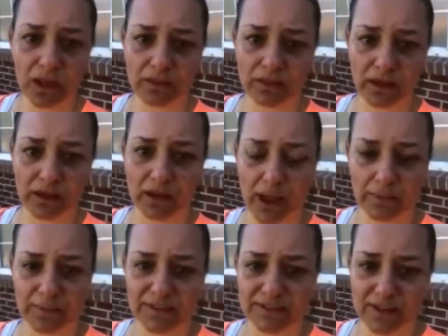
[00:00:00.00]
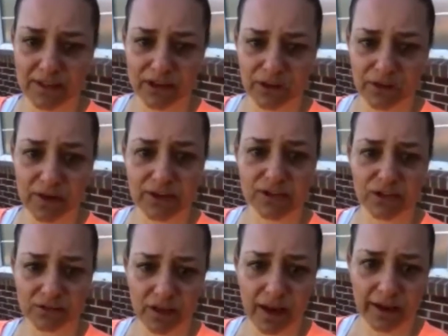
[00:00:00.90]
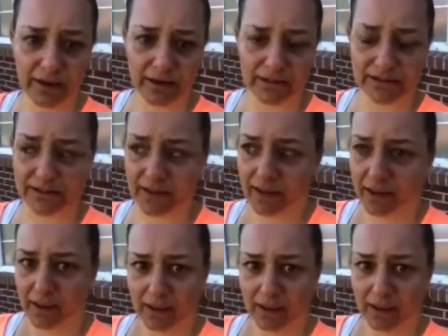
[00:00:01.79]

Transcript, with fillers: And then Ammon said, you guys are liars.